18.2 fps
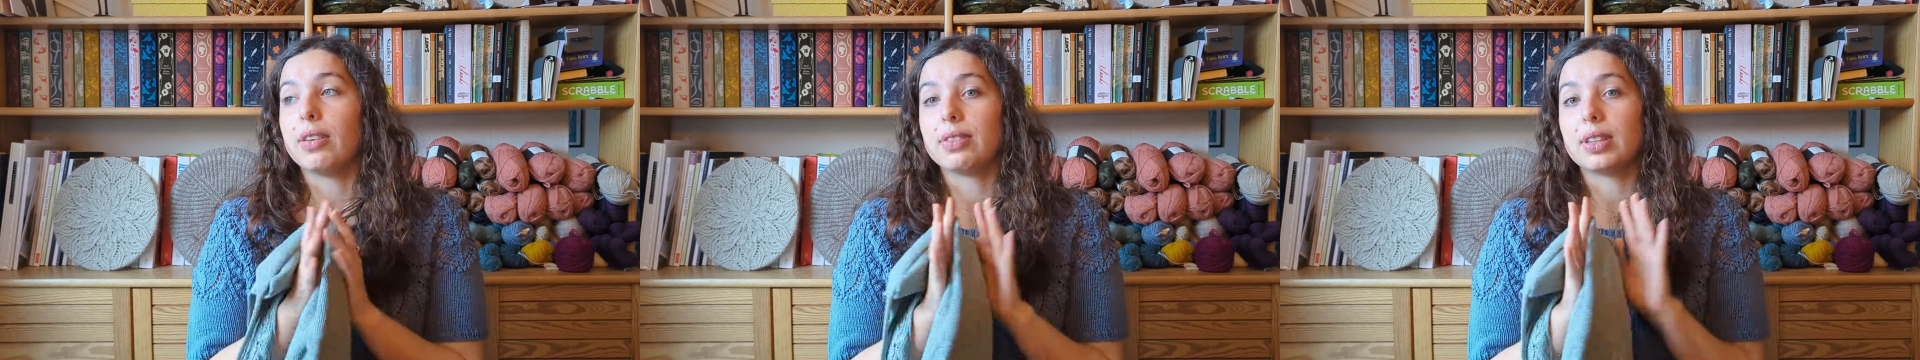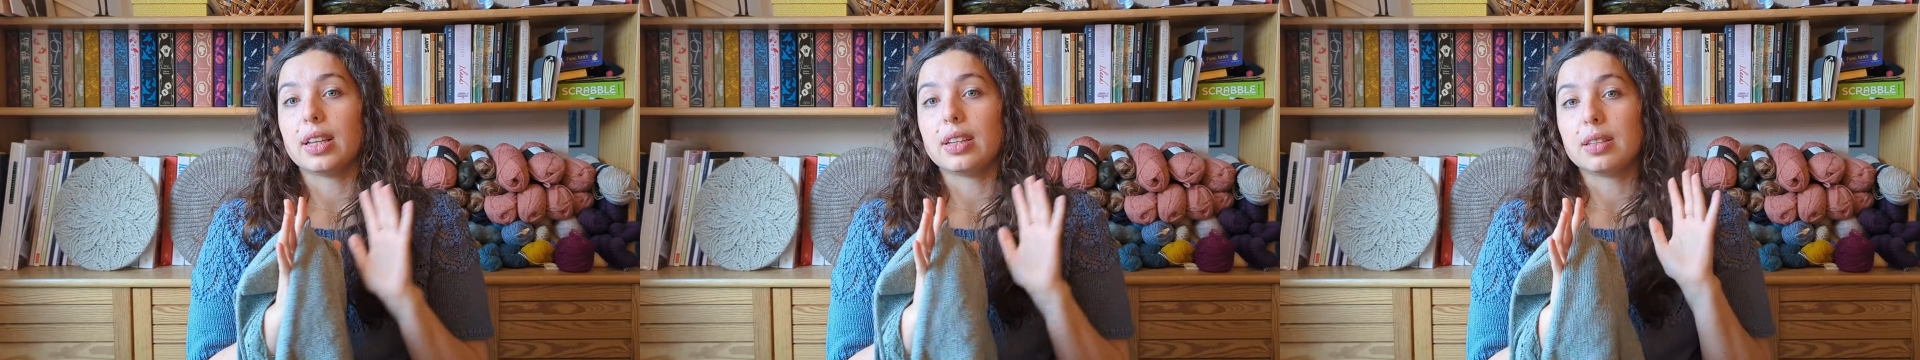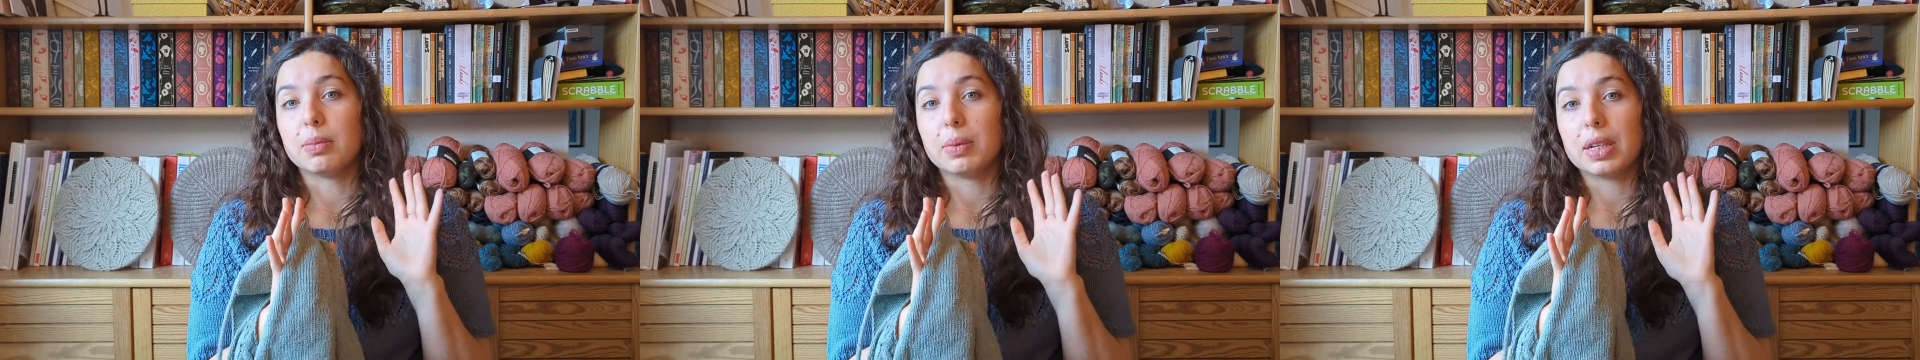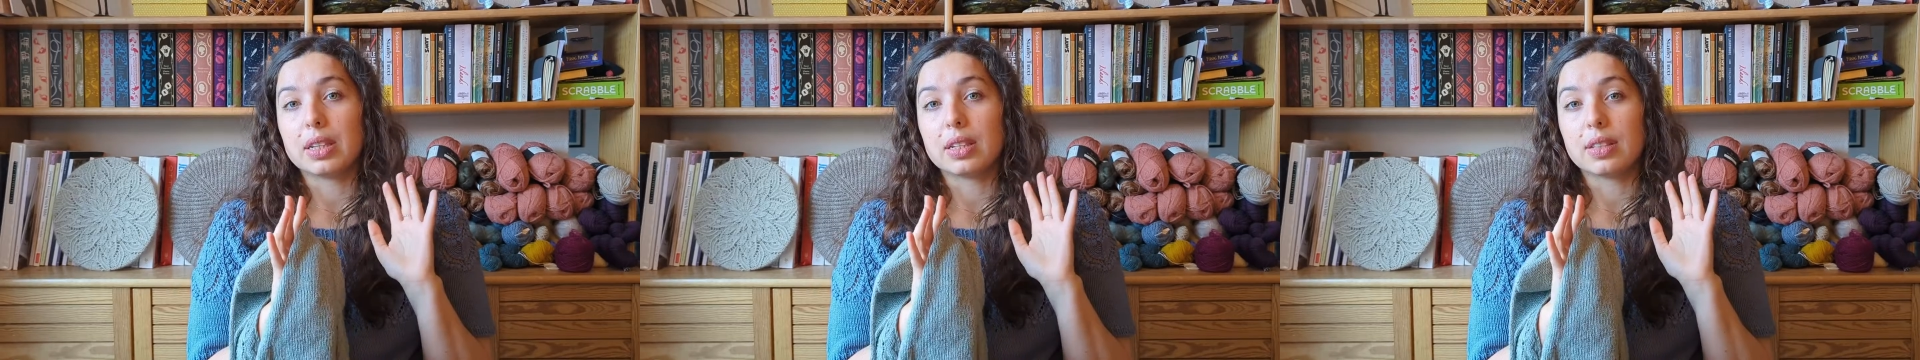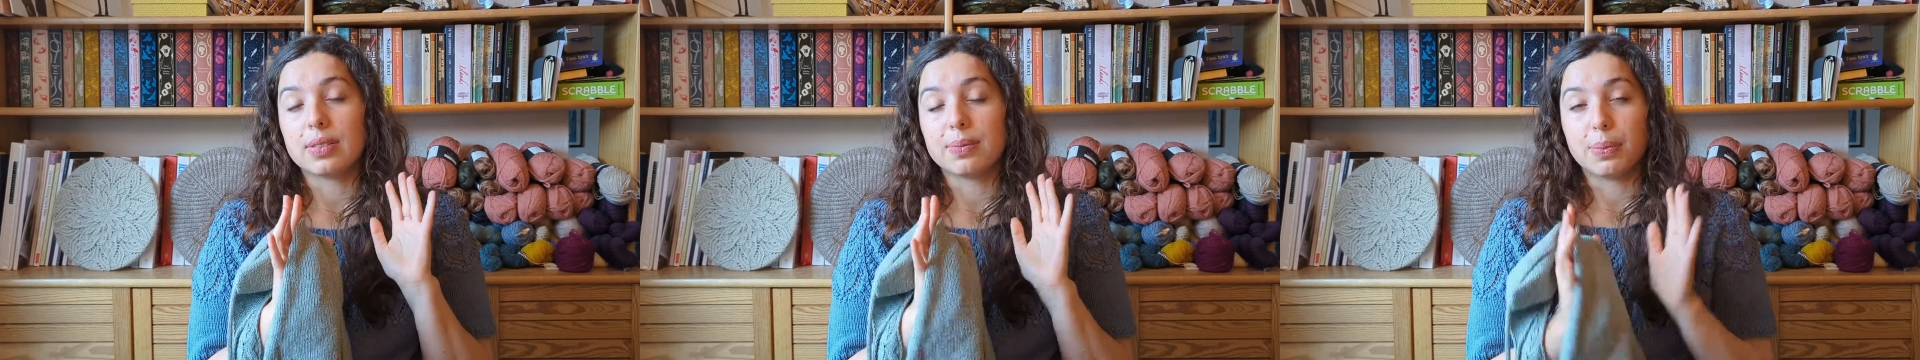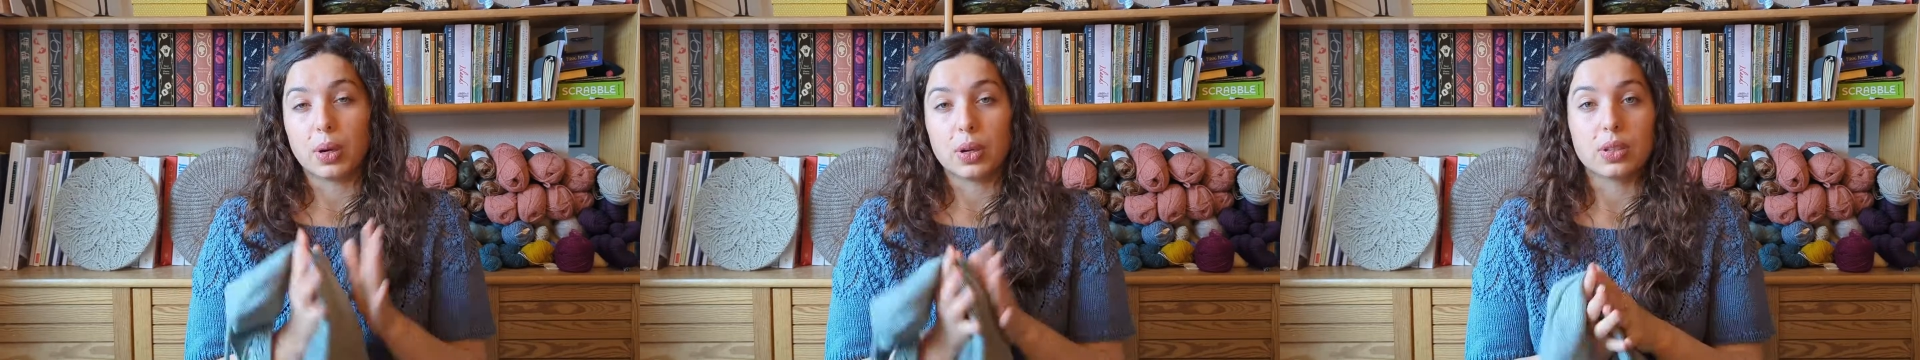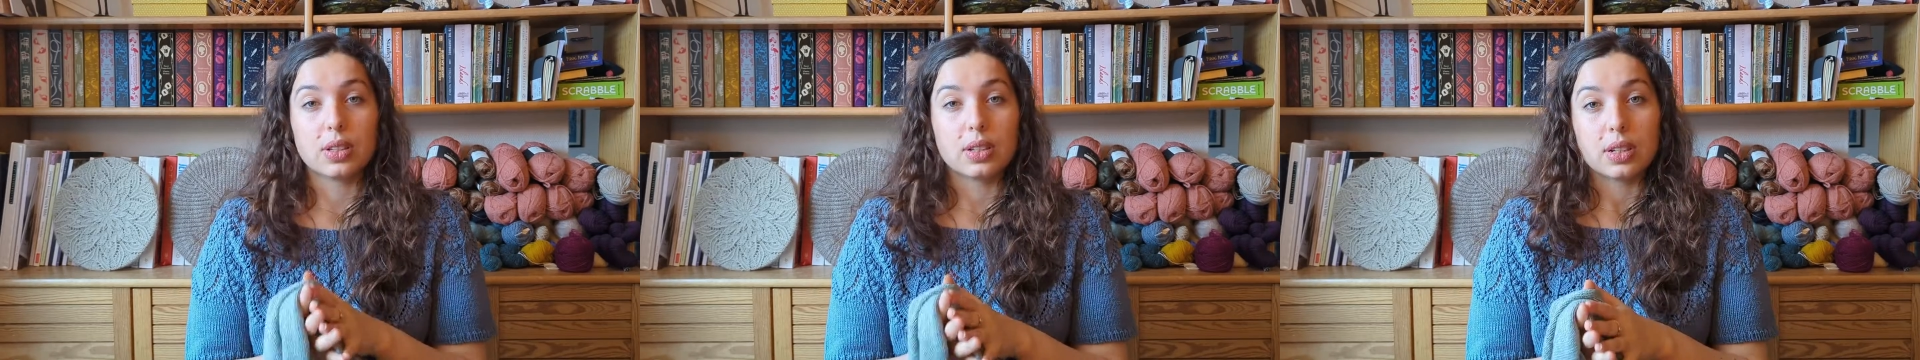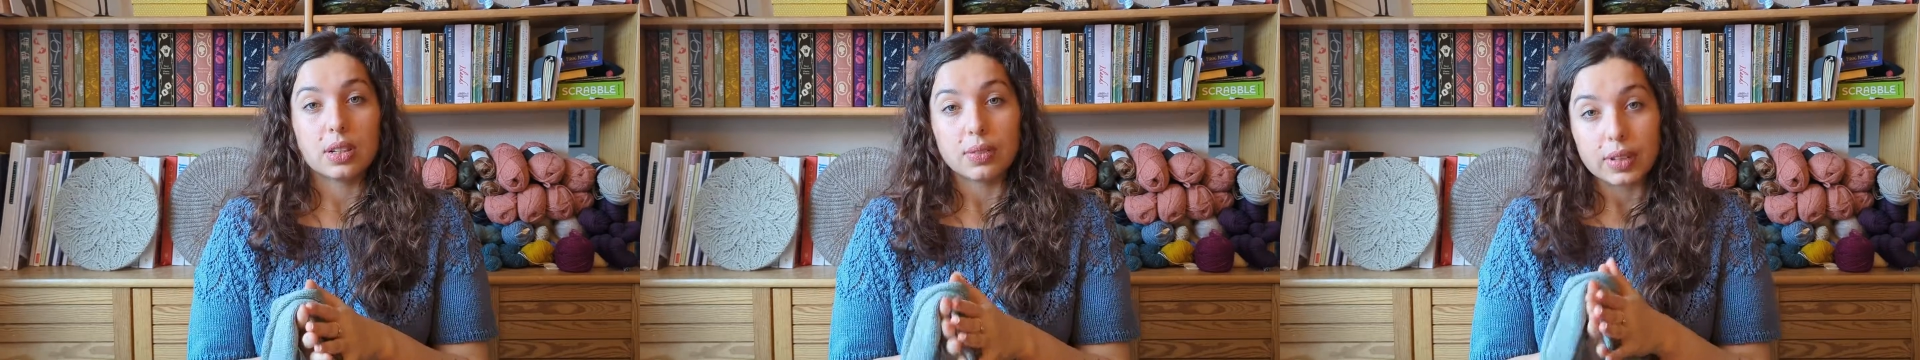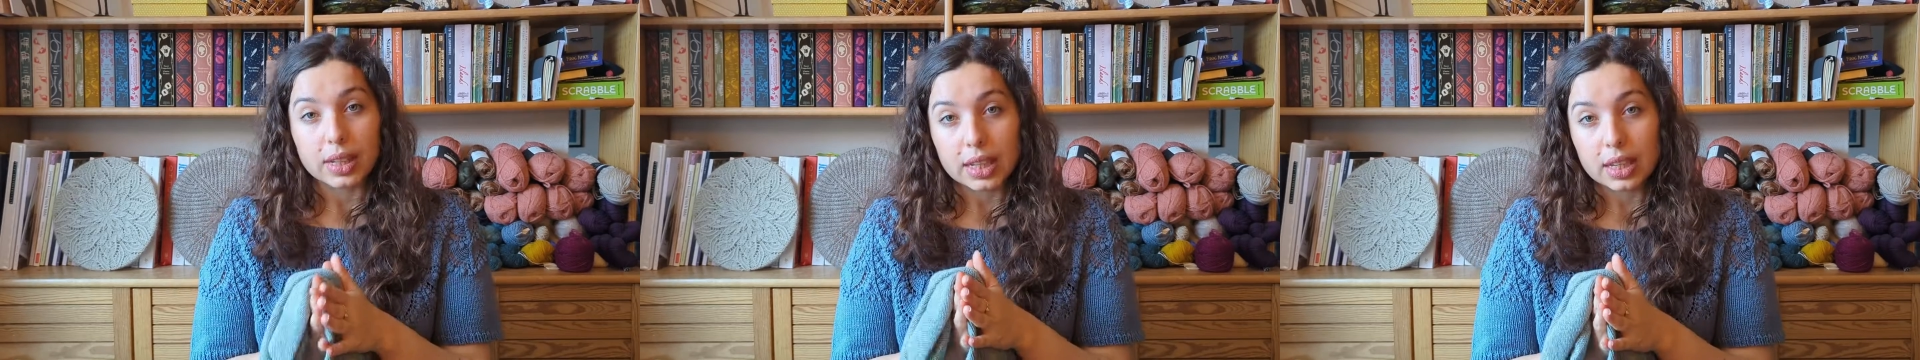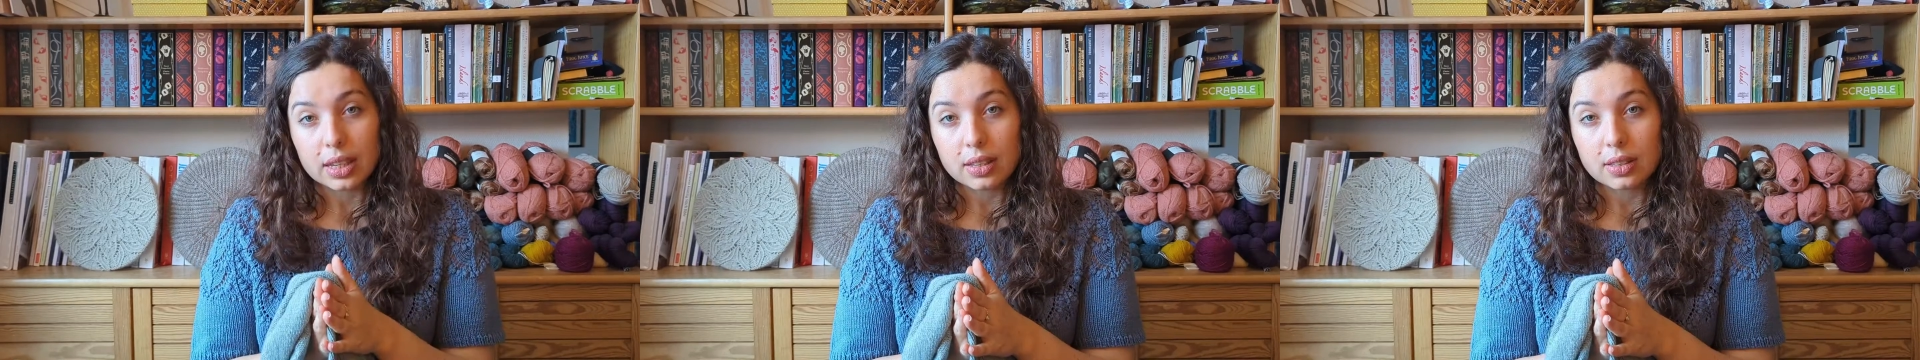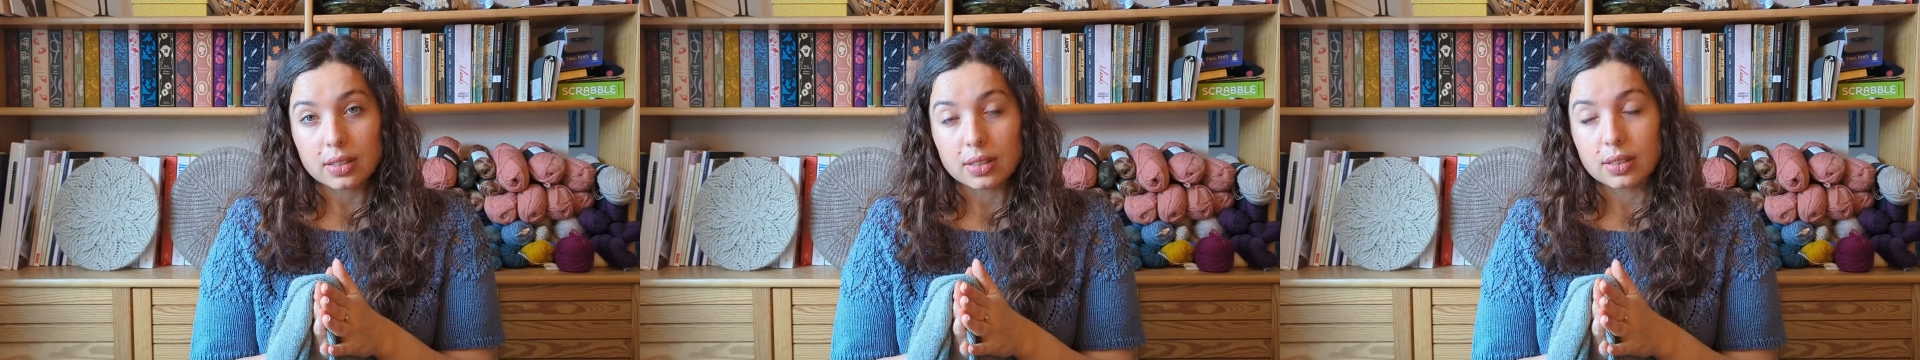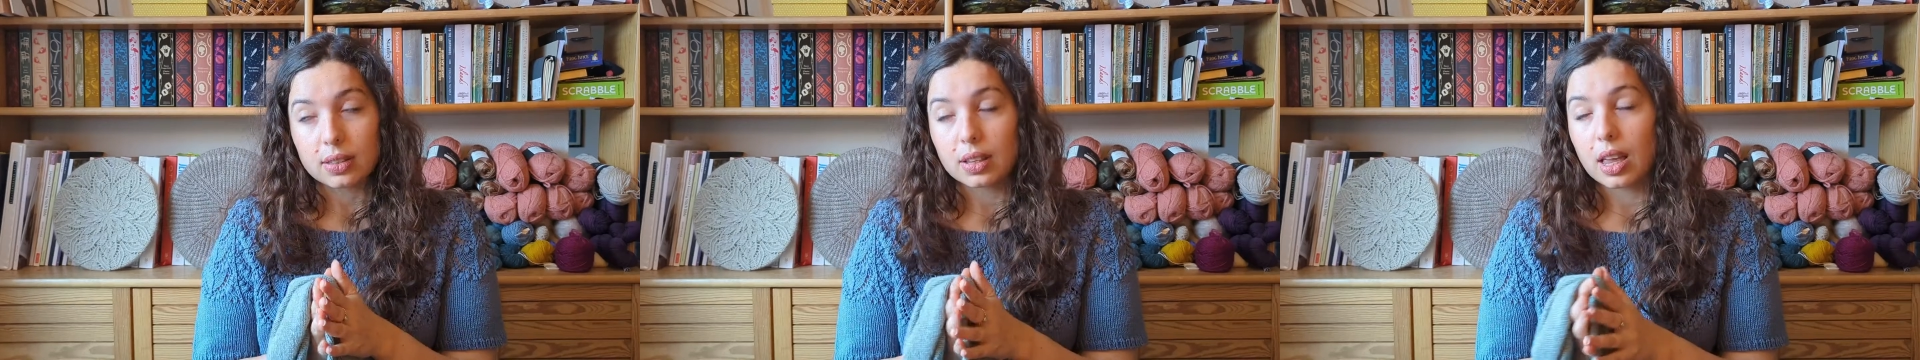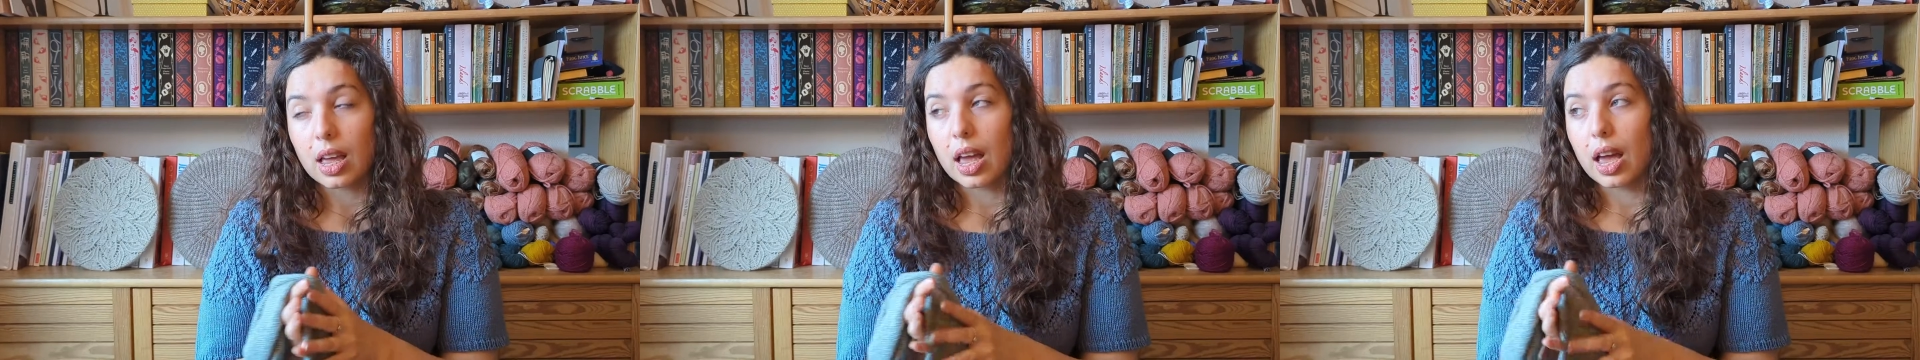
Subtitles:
centimeters of positive ease,